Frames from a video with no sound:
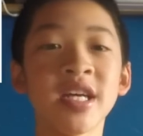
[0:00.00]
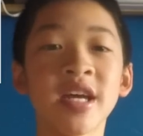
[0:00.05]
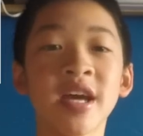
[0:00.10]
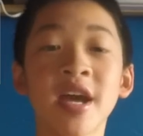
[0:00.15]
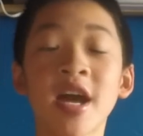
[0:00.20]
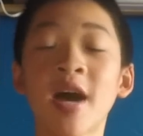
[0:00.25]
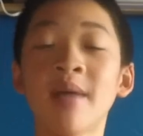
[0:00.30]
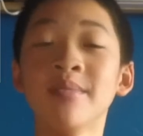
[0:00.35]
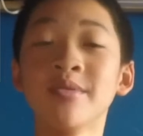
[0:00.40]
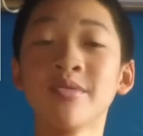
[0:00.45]

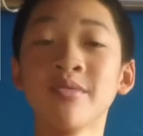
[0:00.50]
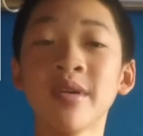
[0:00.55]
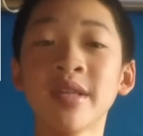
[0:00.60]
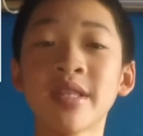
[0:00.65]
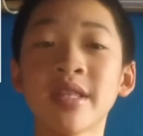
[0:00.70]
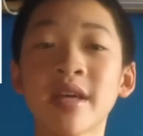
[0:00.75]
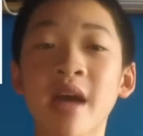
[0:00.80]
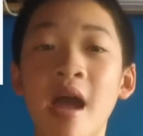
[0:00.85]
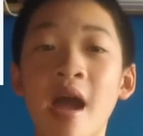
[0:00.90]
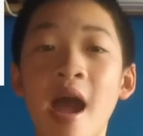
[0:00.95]
It comes
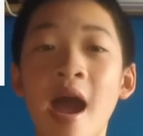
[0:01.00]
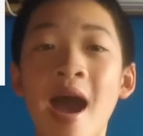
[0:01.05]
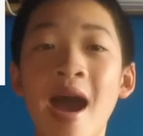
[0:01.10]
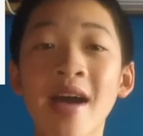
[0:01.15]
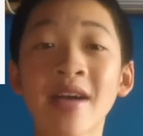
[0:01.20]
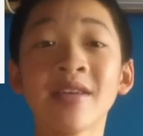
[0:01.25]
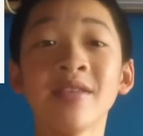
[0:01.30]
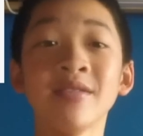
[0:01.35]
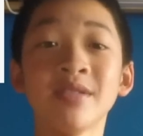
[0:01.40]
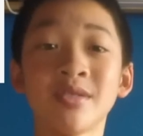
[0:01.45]
with
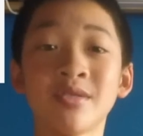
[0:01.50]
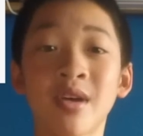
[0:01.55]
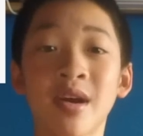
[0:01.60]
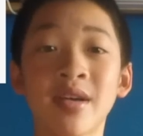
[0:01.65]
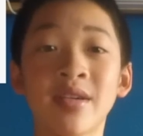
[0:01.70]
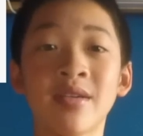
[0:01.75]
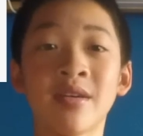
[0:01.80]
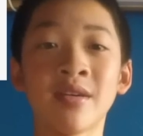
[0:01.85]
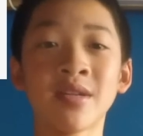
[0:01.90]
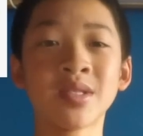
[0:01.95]

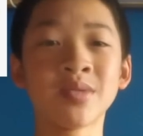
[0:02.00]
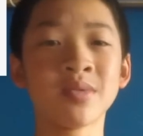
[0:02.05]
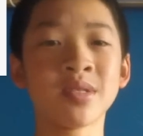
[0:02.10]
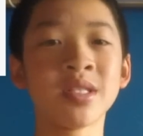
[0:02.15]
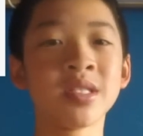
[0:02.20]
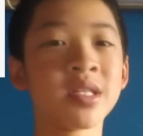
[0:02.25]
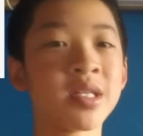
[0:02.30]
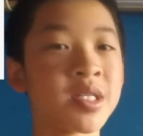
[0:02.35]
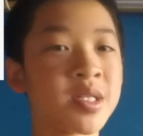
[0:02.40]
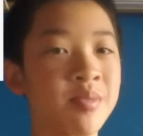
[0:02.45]
AccuStrike darts,
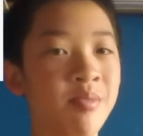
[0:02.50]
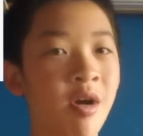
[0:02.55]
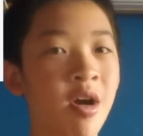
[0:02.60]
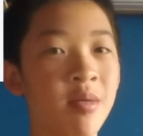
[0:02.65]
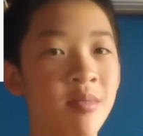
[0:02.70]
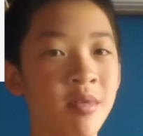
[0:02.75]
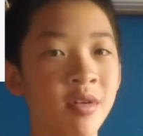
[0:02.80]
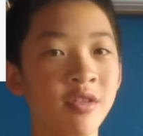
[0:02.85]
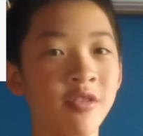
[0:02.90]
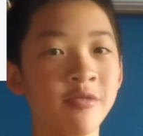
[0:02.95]
which is a
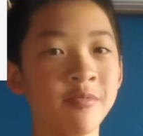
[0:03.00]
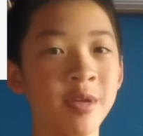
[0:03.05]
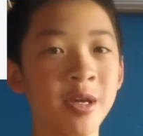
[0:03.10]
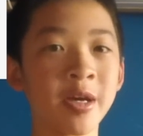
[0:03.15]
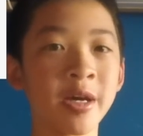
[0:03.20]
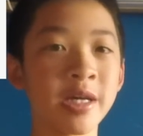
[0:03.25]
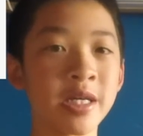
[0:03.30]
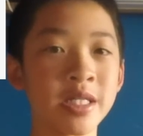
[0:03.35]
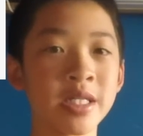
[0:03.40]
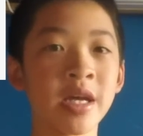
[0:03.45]
smart move
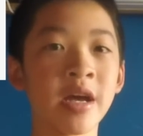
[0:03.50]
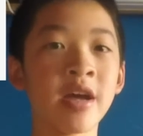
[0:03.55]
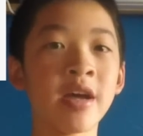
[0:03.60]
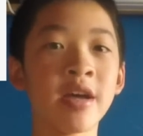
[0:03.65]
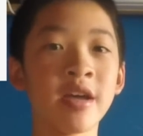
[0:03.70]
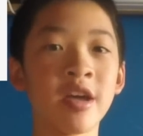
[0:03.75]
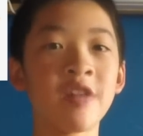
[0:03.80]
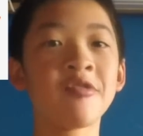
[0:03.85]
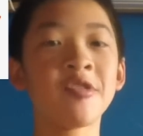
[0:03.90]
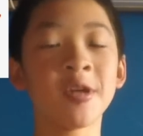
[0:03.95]
because
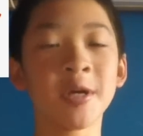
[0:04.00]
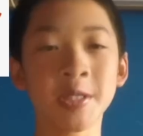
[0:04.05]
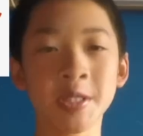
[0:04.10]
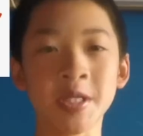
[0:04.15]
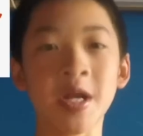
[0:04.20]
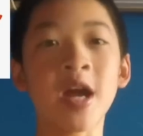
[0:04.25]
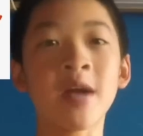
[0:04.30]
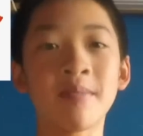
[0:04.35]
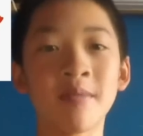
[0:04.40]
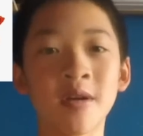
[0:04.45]
if you're a
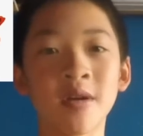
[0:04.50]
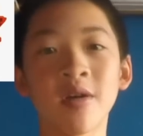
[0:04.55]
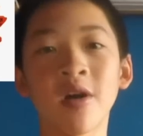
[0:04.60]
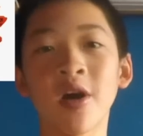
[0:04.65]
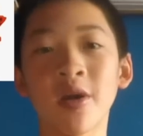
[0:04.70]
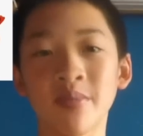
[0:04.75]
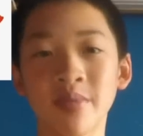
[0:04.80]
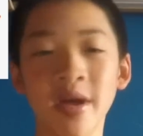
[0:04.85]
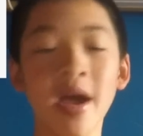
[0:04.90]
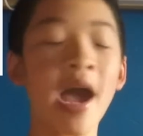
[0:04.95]
sniper, you
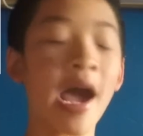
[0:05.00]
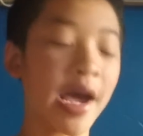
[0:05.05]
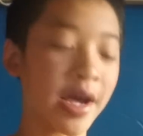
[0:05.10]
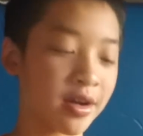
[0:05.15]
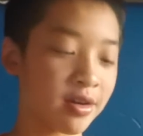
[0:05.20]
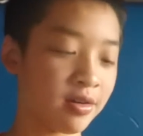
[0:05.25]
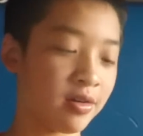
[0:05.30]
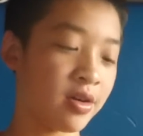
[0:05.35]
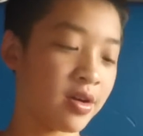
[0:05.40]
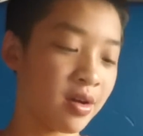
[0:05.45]
gotta be
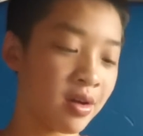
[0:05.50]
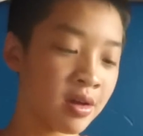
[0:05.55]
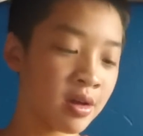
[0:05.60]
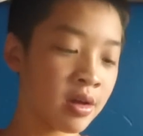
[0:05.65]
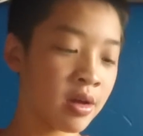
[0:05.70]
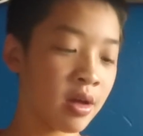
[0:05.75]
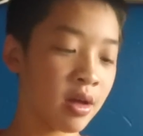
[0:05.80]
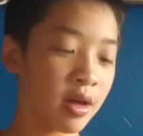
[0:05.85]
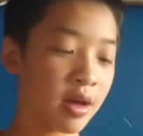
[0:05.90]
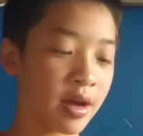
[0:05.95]
accurate.
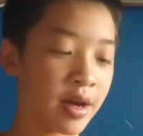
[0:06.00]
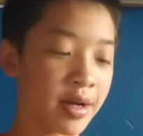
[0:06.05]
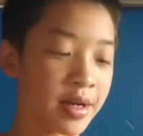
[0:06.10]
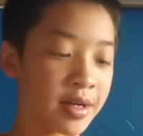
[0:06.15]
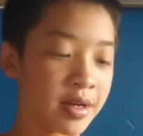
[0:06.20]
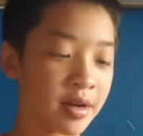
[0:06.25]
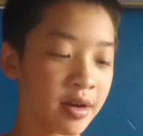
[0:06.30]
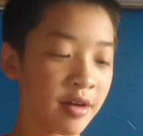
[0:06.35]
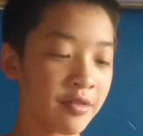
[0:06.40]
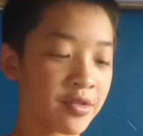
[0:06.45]

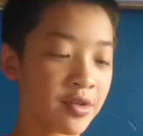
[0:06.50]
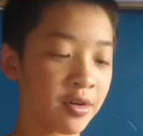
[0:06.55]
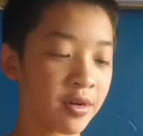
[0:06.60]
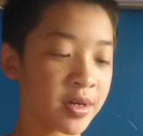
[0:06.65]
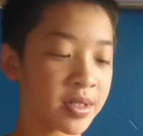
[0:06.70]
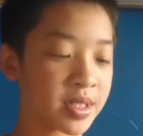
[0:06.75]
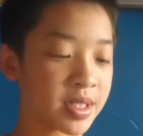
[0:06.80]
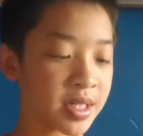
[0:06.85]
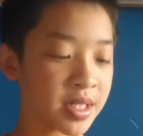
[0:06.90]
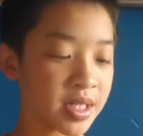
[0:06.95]
And of
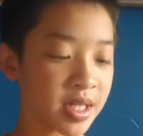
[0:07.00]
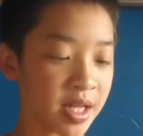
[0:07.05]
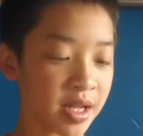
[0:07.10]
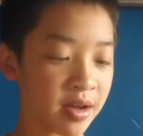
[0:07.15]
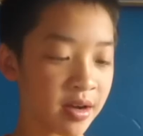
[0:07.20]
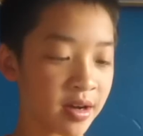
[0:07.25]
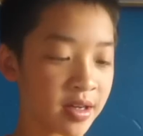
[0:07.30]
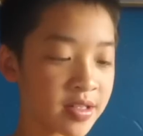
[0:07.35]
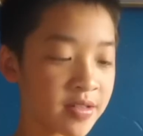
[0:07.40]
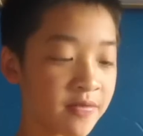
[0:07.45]
course, this
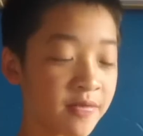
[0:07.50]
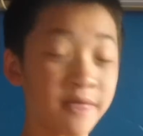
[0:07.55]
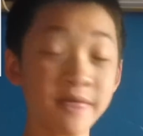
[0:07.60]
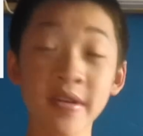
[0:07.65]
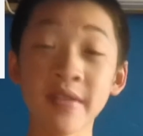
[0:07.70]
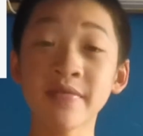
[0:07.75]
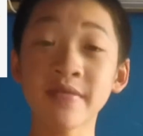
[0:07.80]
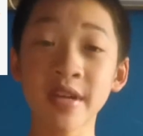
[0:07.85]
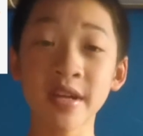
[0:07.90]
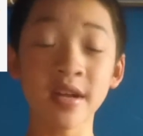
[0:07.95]
thing costs
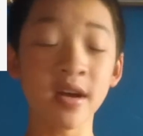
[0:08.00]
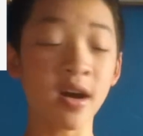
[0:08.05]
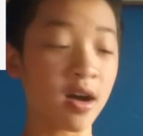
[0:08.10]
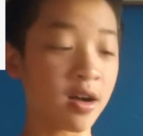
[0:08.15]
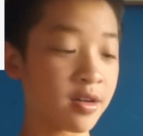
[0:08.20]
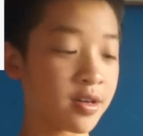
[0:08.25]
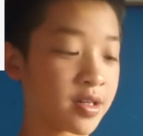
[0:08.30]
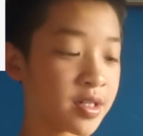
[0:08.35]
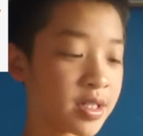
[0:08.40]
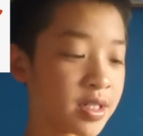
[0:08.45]

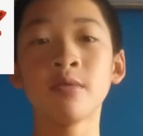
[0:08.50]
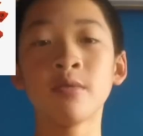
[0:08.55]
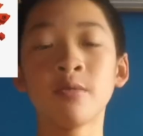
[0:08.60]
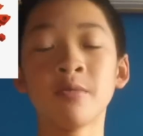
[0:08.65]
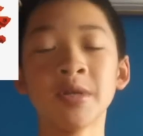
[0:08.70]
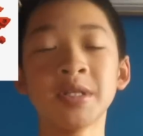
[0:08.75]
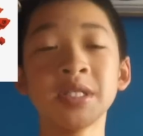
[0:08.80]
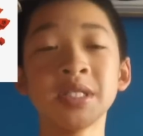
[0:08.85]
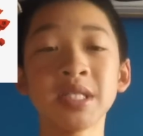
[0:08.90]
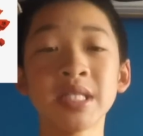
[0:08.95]
$50,
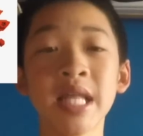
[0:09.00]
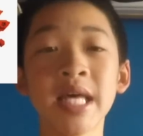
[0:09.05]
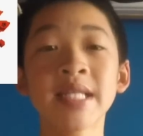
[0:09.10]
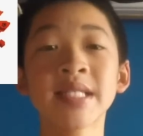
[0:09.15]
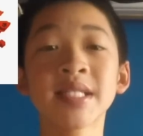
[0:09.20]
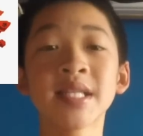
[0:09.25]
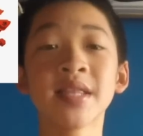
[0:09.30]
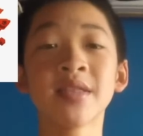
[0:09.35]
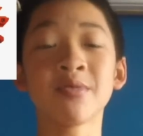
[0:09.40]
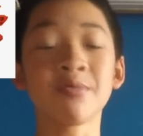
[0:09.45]
which is
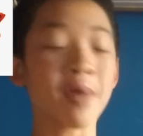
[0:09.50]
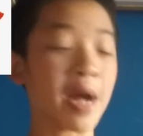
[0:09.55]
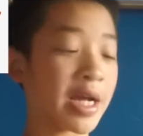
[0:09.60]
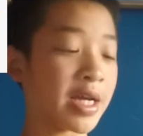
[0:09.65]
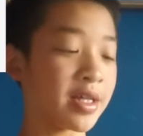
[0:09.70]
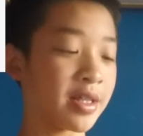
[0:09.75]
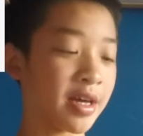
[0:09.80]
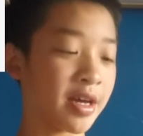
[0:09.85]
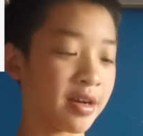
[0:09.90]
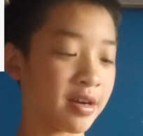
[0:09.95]
less than the
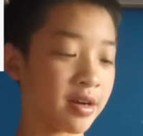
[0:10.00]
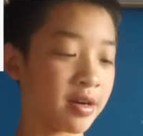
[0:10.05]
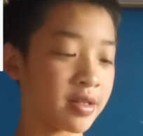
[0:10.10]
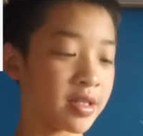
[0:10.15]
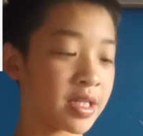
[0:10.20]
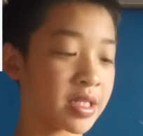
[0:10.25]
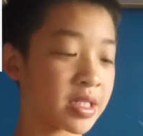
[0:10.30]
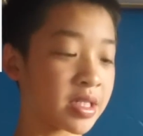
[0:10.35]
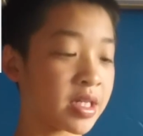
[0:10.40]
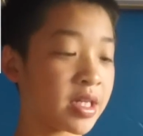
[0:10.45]
Regulator.
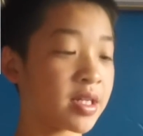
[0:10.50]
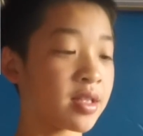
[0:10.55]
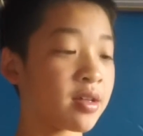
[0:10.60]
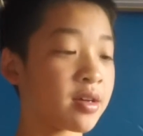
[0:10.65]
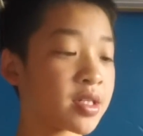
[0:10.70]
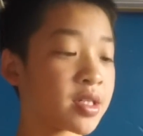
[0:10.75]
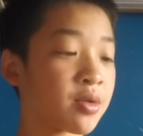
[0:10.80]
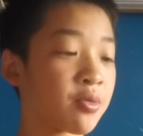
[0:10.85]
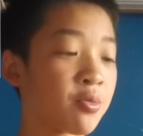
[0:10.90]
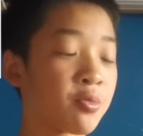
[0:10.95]
This thing
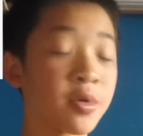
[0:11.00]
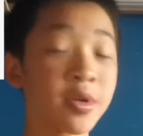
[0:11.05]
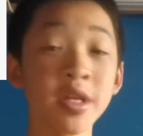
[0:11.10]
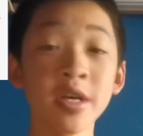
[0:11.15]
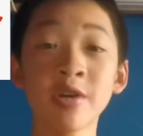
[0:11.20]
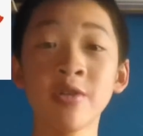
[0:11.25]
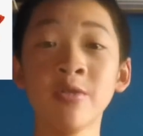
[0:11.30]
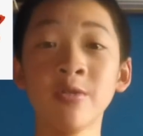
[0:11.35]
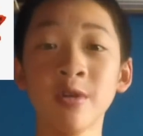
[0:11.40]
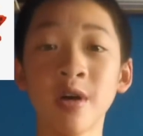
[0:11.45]
looks
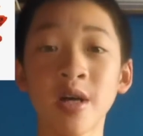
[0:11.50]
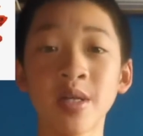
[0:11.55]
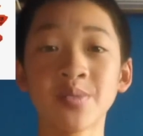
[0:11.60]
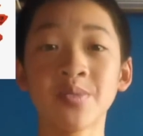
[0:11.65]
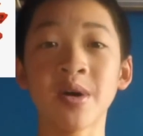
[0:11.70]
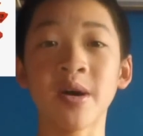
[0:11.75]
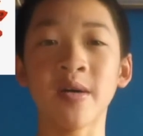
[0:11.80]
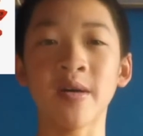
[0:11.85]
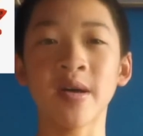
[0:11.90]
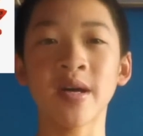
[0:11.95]
really cool as
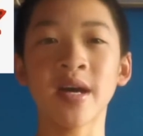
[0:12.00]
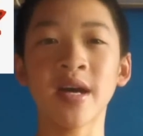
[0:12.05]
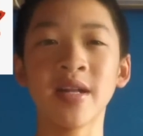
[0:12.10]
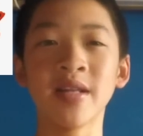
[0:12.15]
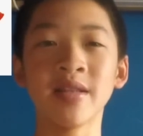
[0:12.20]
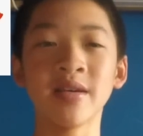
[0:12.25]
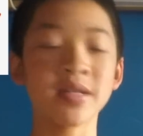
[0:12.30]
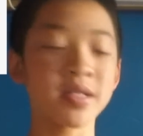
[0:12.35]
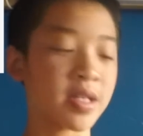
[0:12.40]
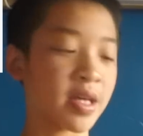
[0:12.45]
well. It kind
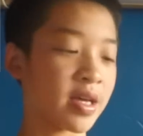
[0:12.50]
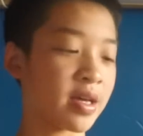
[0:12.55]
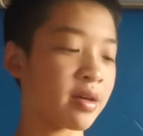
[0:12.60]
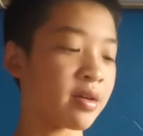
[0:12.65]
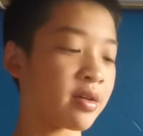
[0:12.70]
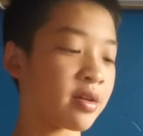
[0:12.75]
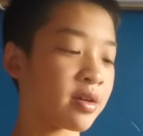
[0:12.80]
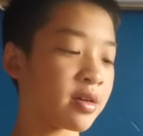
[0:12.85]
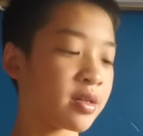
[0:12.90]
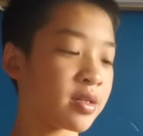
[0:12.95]
of looks like
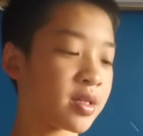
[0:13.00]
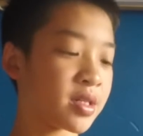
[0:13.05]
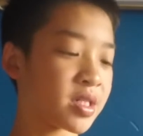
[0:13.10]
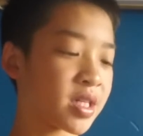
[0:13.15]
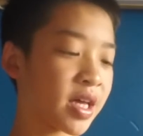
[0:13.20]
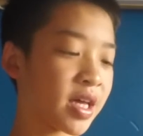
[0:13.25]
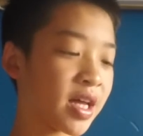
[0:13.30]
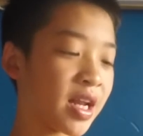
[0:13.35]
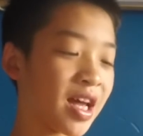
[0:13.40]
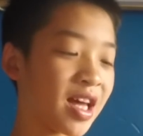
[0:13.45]

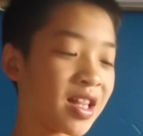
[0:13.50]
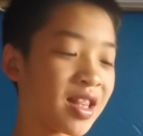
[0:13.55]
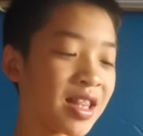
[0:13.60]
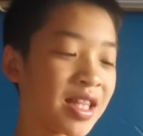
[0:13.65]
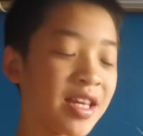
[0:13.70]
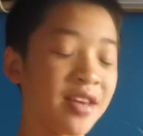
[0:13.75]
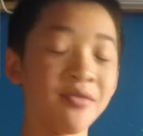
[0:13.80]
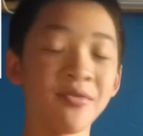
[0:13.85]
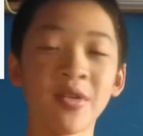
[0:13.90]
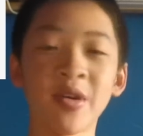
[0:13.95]
just like an
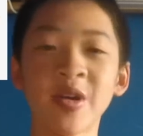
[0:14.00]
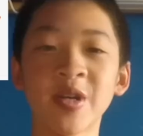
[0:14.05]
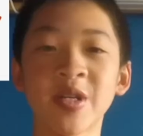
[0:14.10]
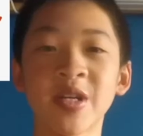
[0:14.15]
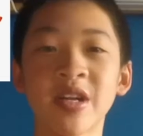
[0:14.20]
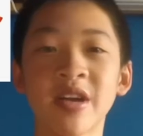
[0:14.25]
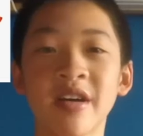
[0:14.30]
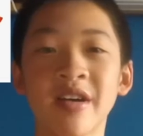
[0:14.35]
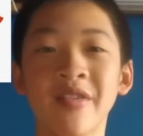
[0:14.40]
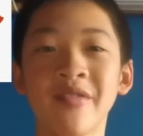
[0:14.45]
elite
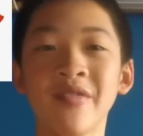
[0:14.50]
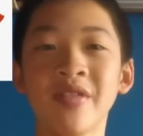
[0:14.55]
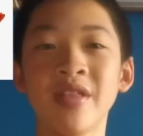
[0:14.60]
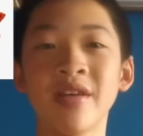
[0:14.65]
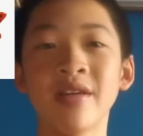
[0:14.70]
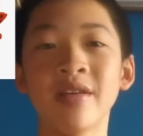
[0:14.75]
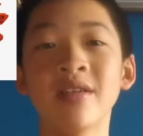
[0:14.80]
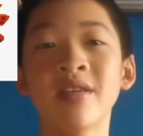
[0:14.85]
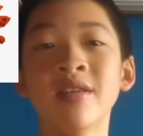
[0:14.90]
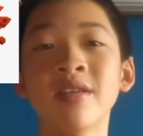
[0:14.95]
version of
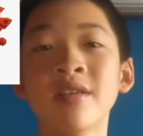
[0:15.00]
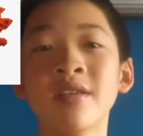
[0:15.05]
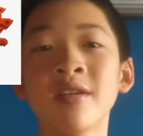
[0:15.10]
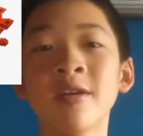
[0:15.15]
the